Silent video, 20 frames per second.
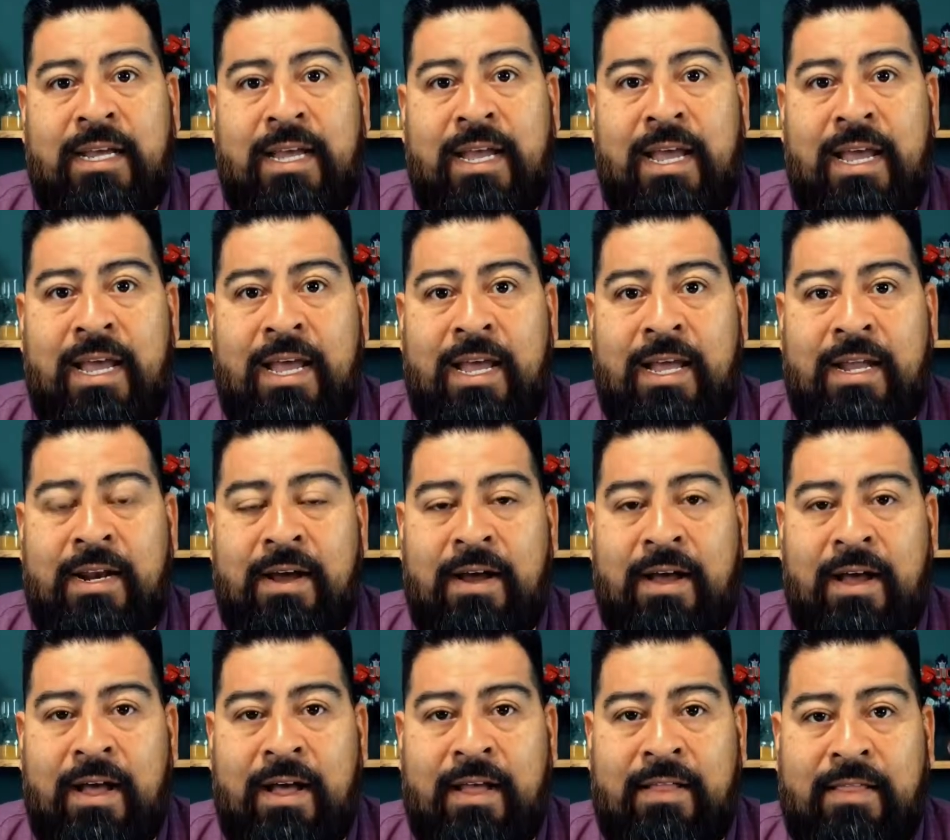and
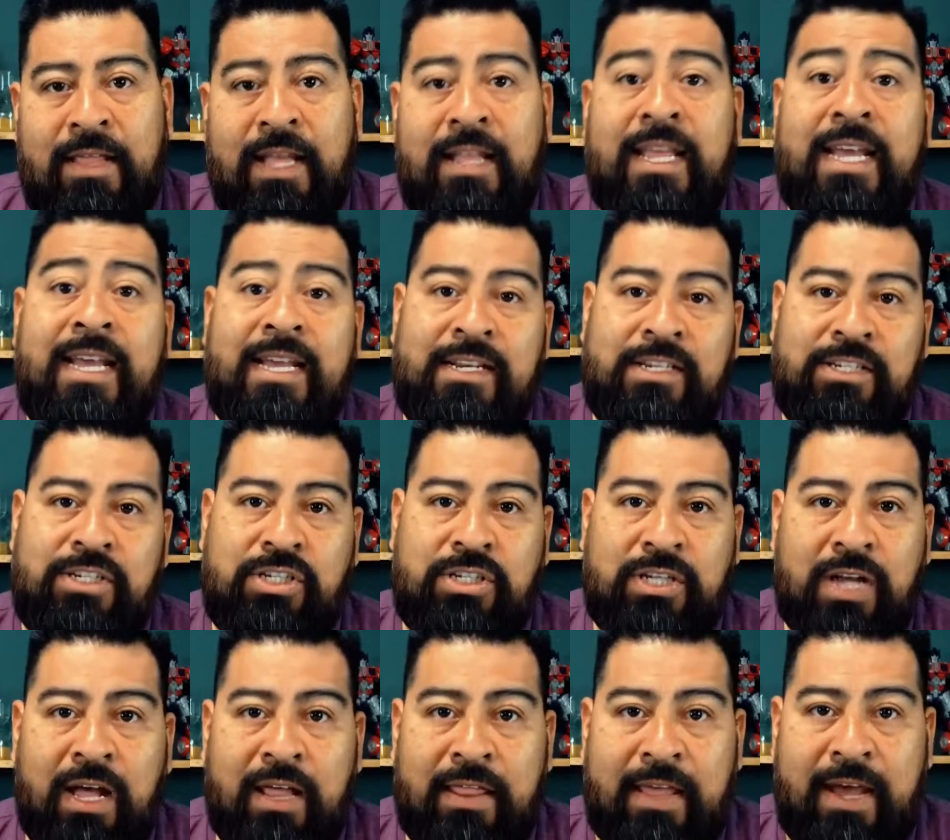they can
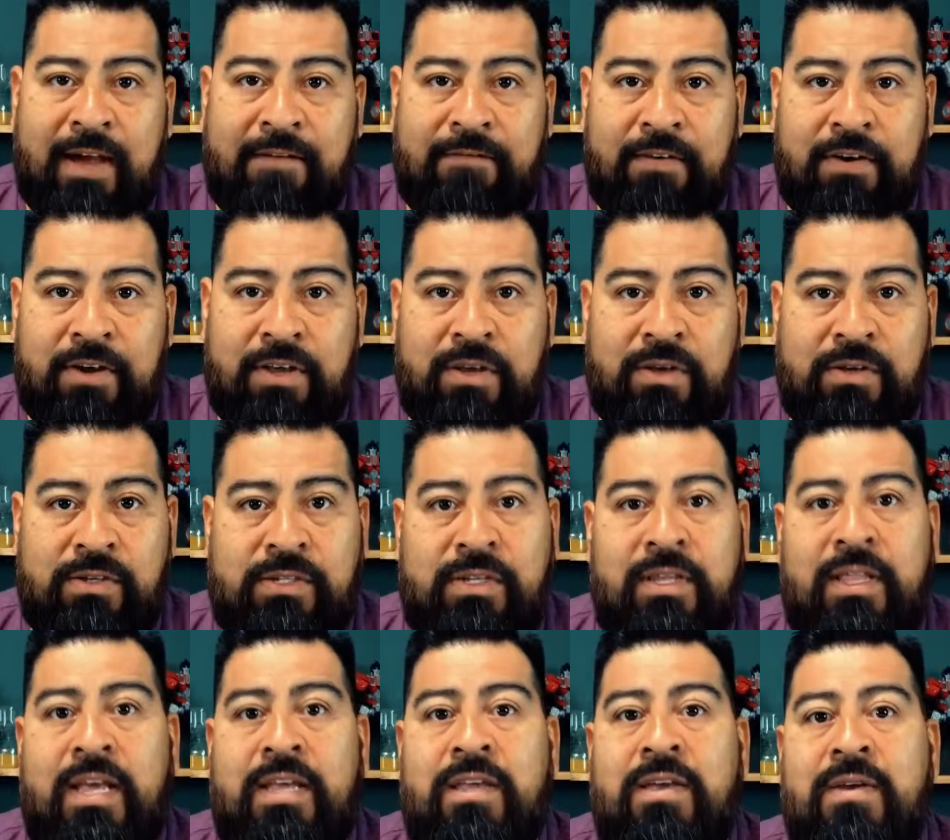install that for you
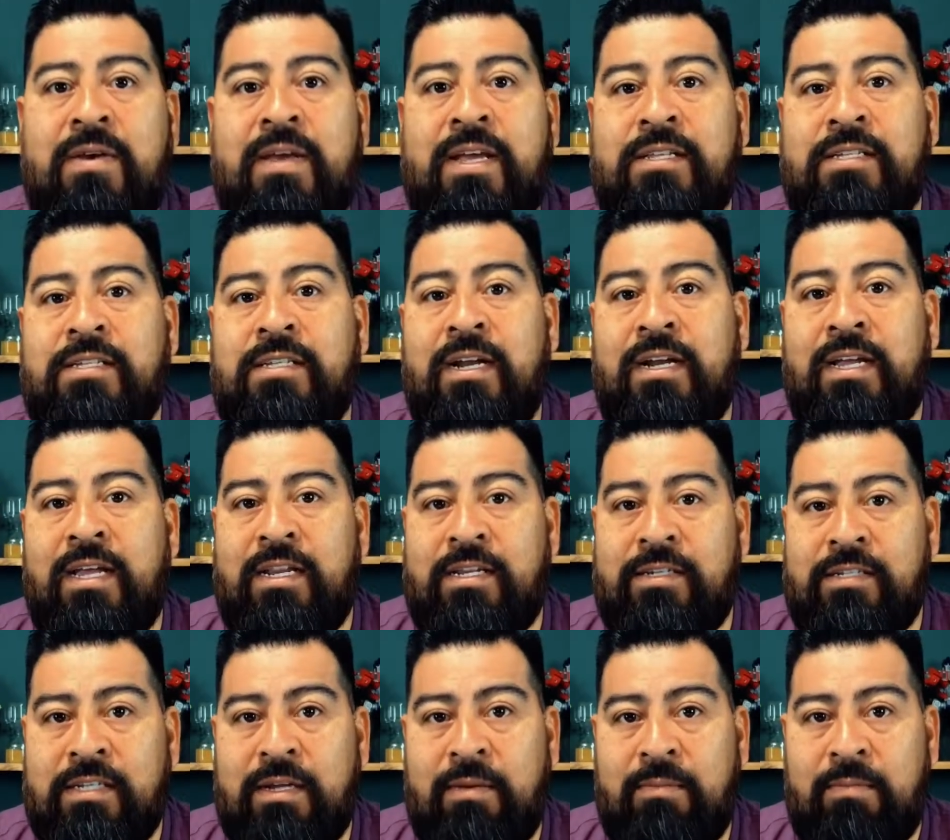so that you can start getting
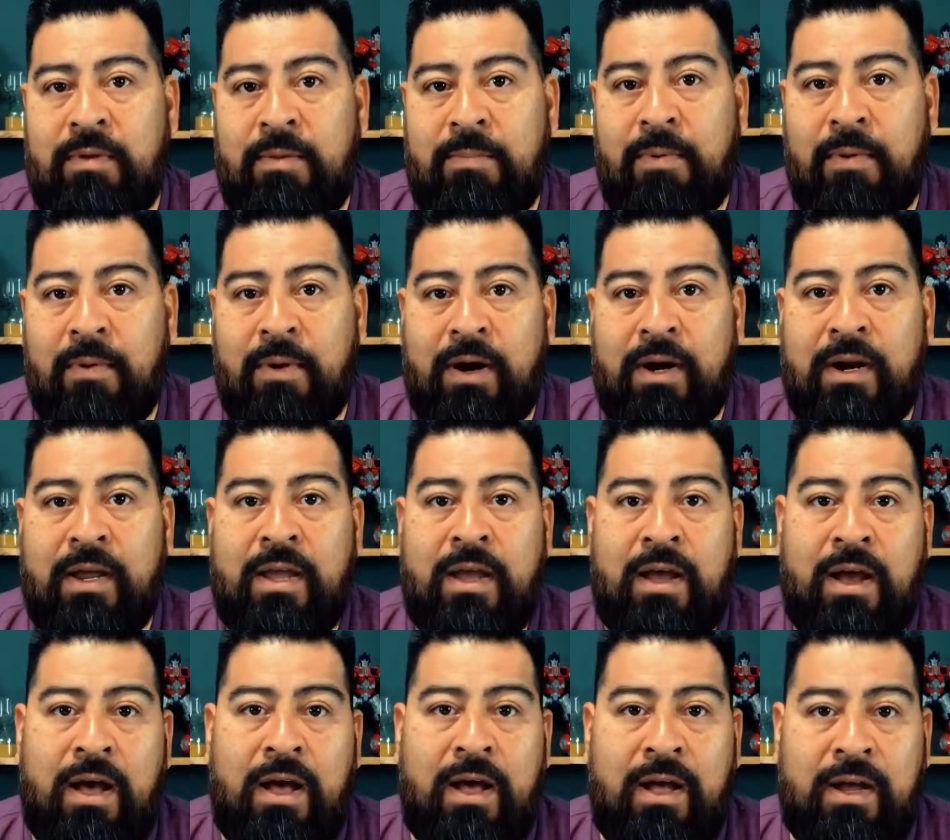some report
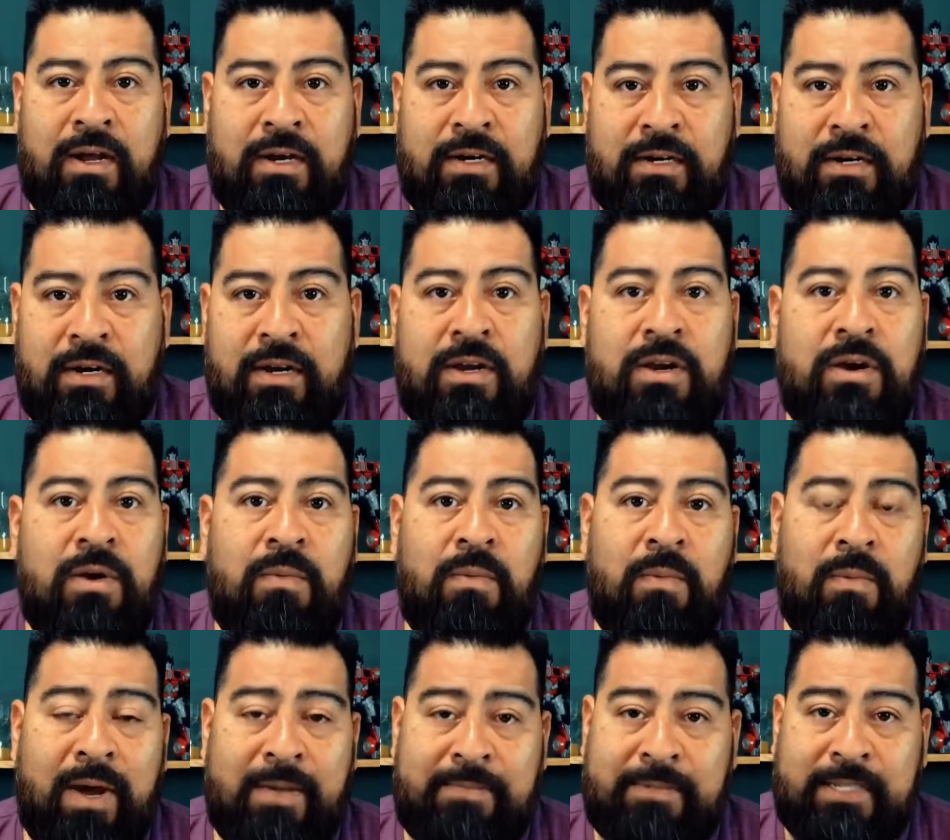on your
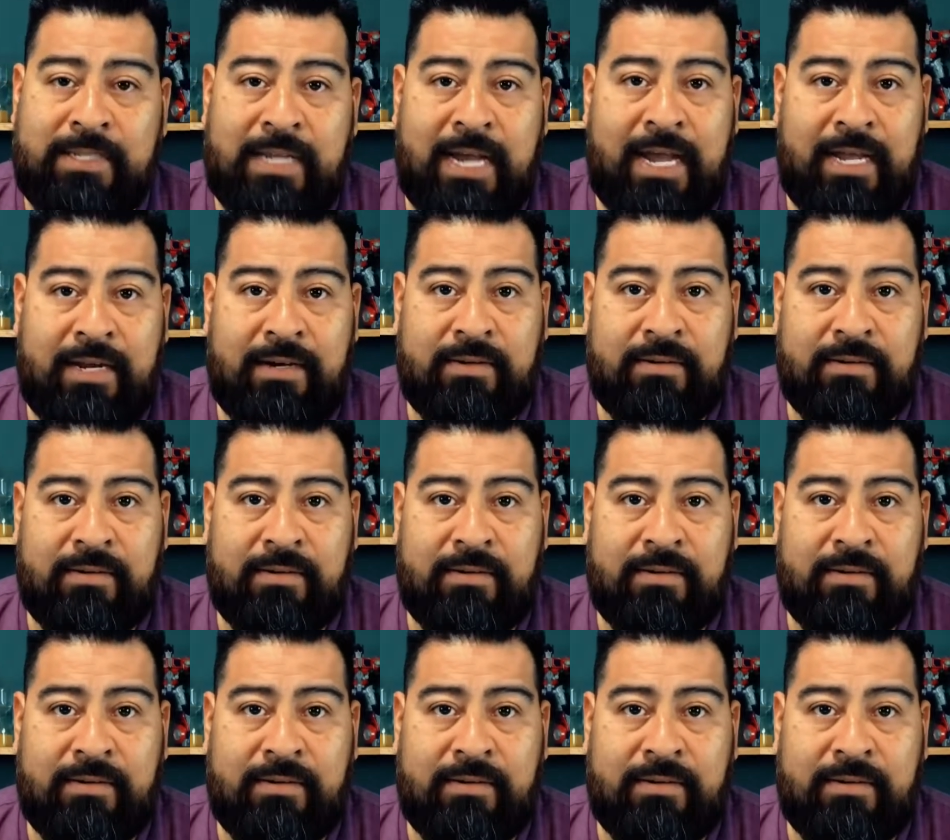website.